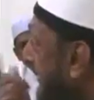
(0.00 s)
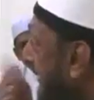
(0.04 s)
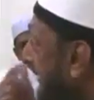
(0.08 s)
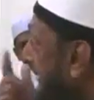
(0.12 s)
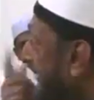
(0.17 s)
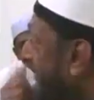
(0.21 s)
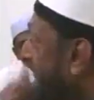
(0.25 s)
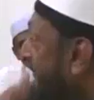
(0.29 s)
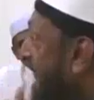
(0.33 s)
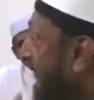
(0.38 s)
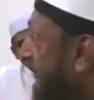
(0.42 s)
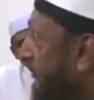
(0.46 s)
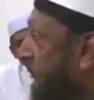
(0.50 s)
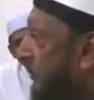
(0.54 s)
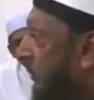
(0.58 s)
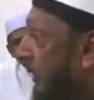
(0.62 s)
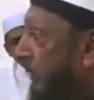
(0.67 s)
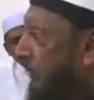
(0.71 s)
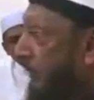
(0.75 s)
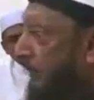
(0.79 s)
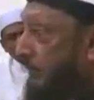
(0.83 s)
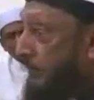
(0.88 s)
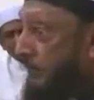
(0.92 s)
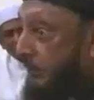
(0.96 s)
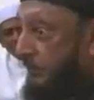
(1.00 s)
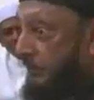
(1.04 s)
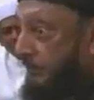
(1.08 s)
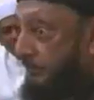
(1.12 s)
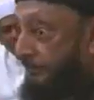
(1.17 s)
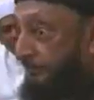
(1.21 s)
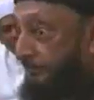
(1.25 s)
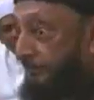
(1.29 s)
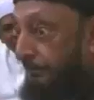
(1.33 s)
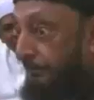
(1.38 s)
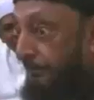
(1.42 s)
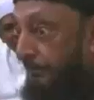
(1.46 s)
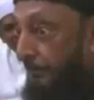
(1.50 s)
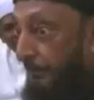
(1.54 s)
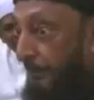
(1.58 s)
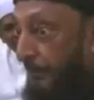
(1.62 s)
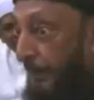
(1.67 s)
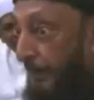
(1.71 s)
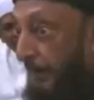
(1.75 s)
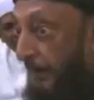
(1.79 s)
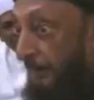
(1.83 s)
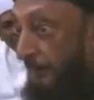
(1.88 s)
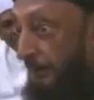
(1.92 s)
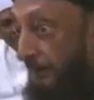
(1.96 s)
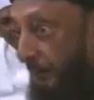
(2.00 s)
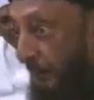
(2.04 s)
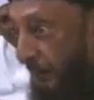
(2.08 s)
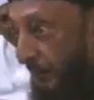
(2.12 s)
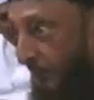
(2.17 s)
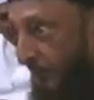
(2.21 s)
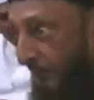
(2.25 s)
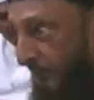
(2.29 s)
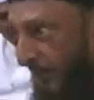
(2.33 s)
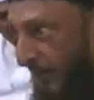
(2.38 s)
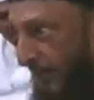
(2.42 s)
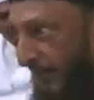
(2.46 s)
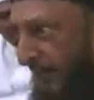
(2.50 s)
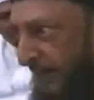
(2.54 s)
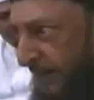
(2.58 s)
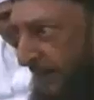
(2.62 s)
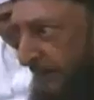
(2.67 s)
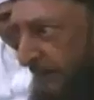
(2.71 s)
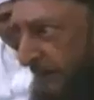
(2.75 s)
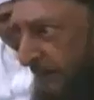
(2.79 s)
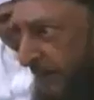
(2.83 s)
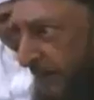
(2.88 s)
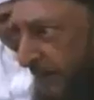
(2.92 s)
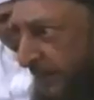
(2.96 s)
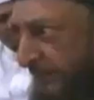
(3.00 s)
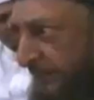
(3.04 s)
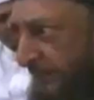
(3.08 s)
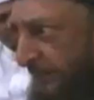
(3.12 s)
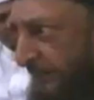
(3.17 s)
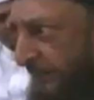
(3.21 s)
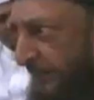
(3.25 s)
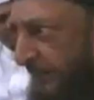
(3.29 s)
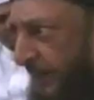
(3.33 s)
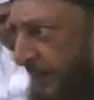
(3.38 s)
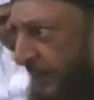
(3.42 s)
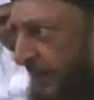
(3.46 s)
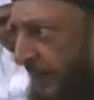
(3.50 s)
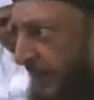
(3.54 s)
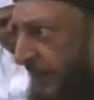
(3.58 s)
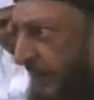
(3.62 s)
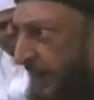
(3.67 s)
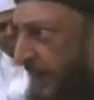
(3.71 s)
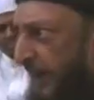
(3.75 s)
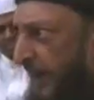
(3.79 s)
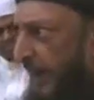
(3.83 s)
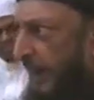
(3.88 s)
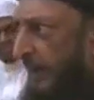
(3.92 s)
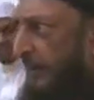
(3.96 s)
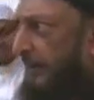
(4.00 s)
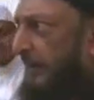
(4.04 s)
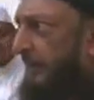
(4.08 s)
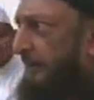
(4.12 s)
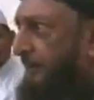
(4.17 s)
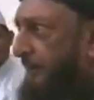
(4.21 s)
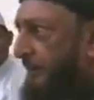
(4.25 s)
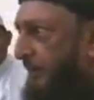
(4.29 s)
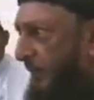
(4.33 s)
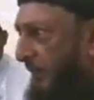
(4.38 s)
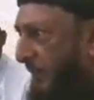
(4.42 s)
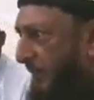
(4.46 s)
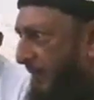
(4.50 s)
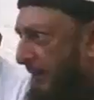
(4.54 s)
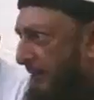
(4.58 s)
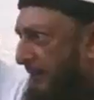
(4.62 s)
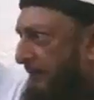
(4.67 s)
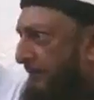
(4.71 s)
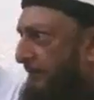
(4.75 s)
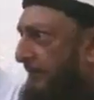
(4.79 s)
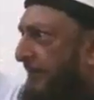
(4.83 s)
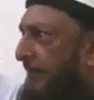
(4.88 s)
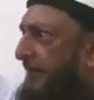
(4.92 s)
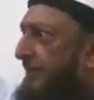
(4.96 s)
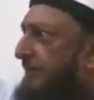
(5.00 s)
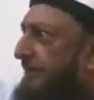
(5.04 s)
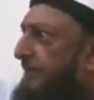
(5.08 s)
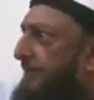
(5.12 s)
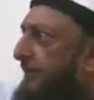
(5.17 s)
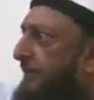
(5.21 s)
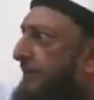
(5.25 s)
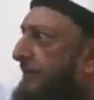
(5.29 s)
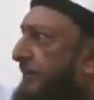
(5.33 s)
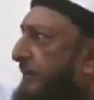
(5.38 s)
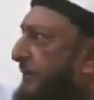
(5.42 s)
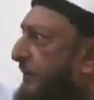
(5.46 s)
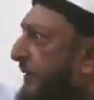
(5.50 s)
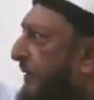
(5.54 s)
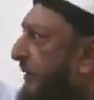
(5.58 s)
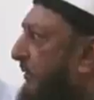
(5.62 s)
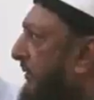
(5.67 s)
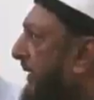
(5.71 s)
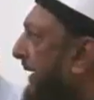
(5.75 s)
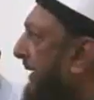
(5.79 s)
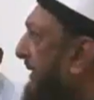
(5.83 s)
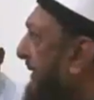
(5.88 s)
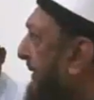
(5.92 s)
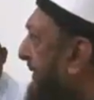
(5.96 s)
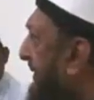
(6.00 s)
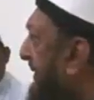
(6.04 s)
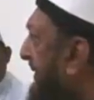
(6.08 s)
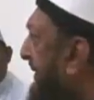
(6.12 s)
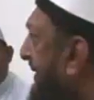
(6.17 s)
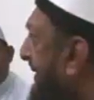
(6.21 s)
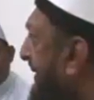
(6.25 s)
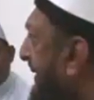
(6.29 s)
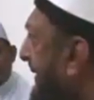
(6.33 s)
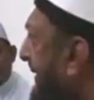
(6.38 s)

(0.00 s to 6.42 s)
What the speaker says: to bring any fatwa with you. If you are brave enough, and if you are convinced that you are right,